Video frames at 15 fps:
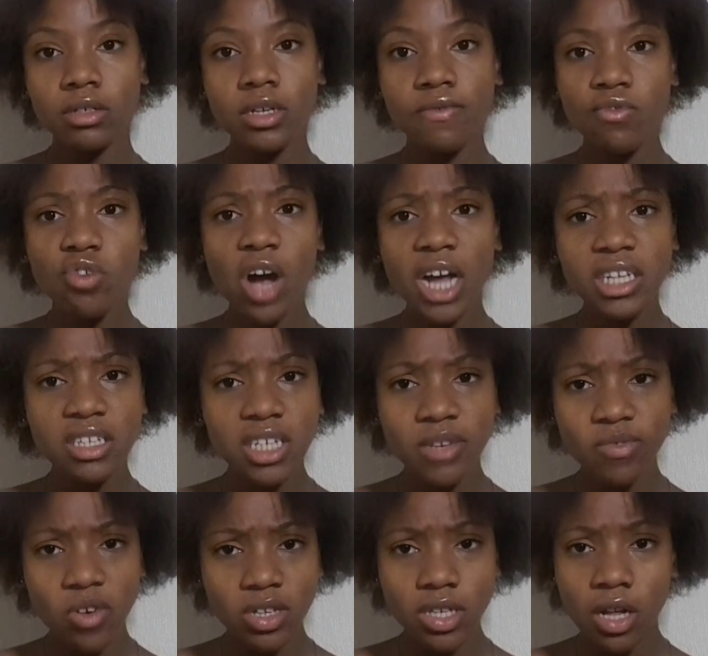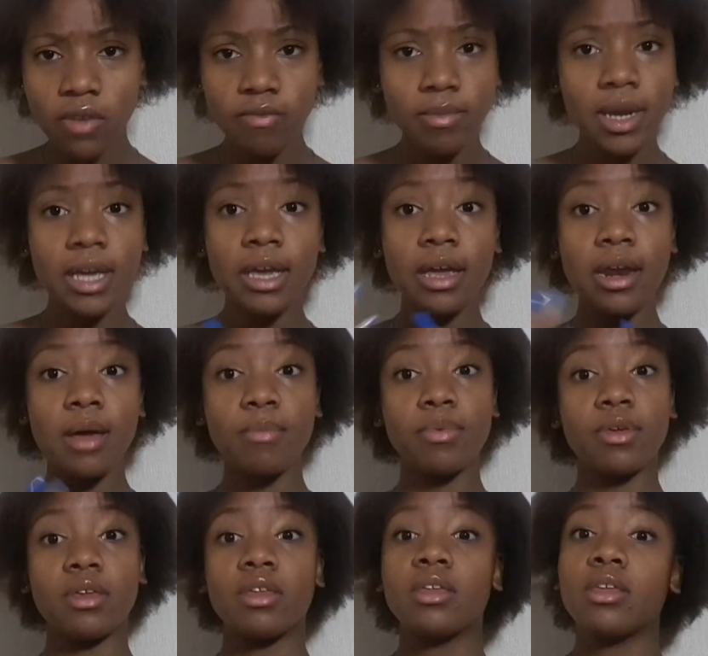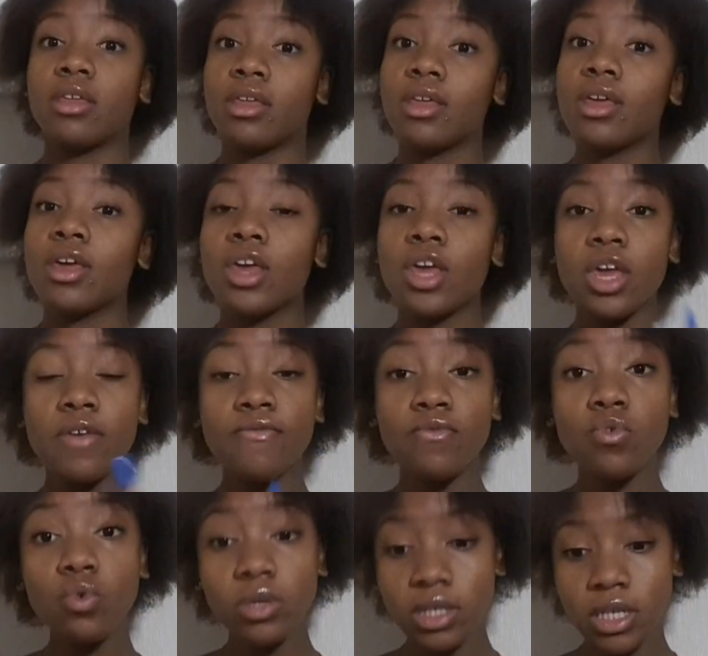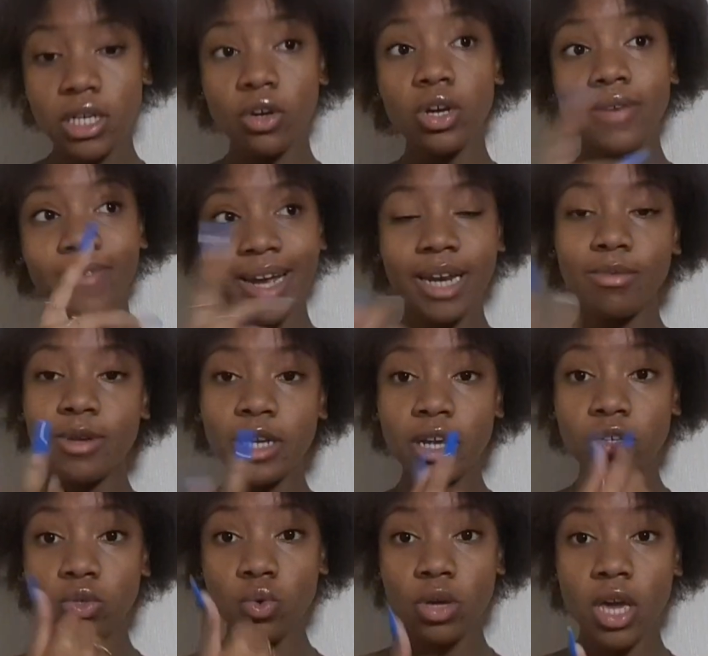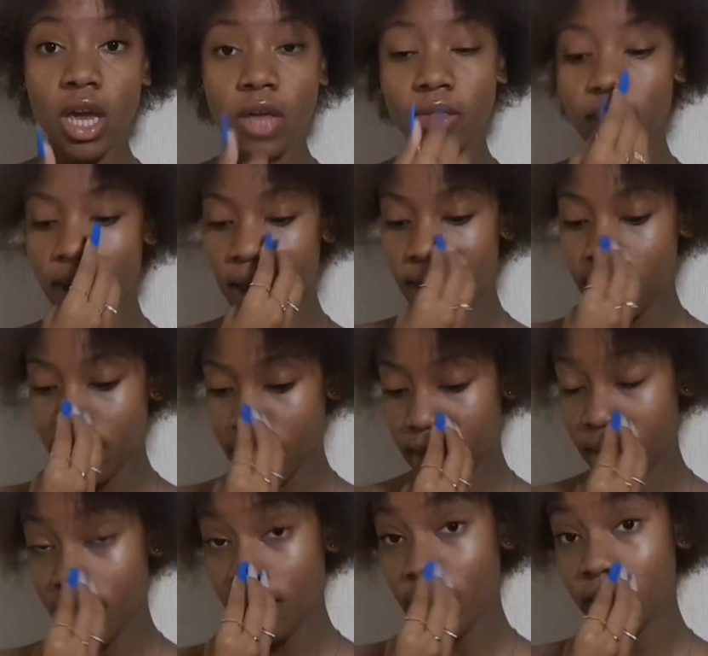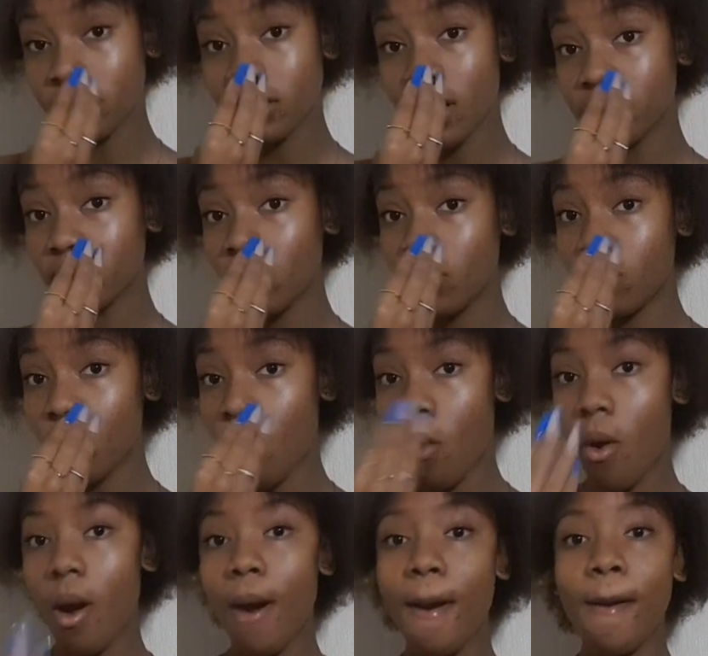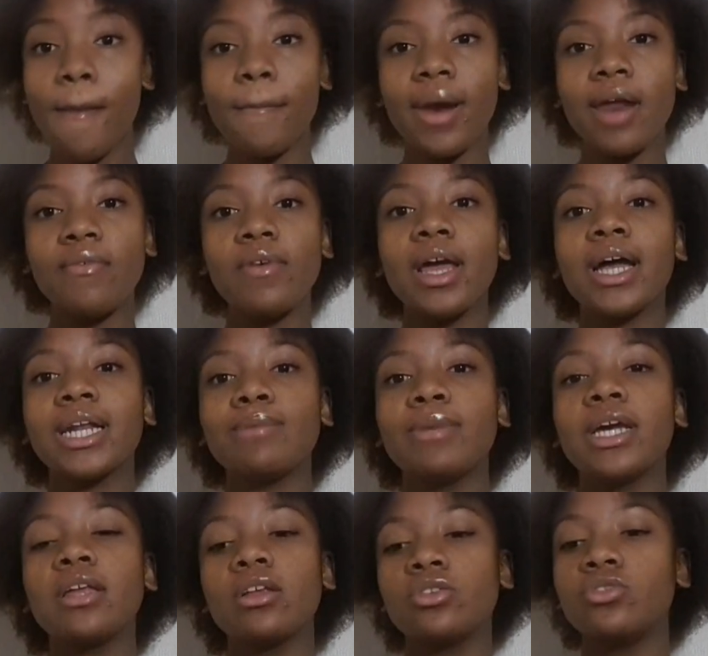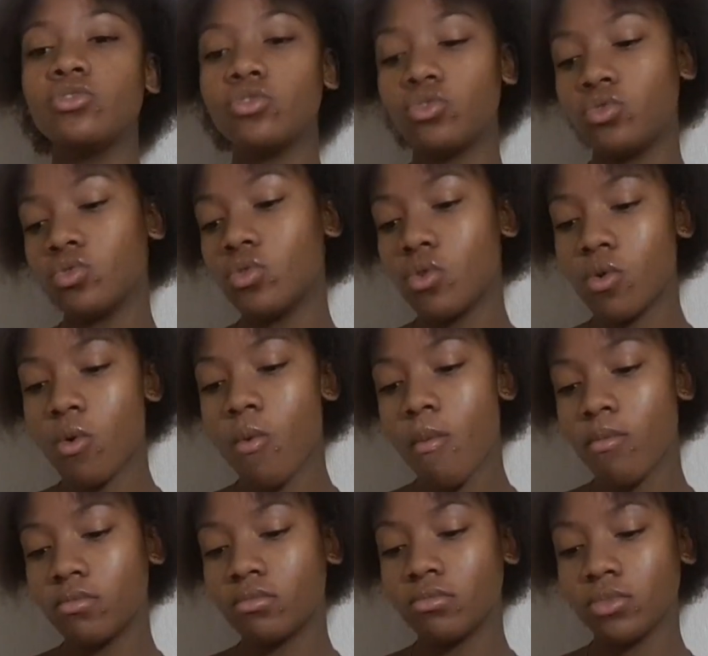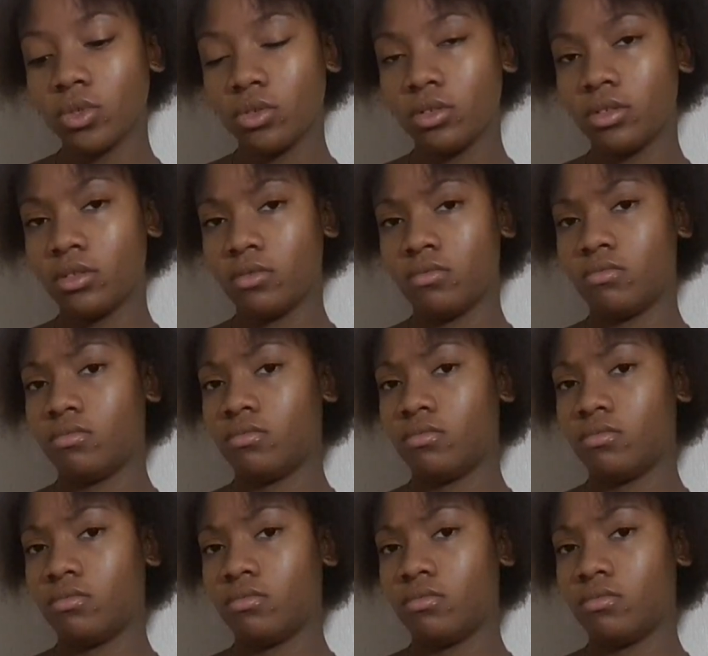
If you can't see for yourself, nangenapi. If you see your environment as okay, then I. That, that's all you. But I feel like I can make an excuse to go home. Because.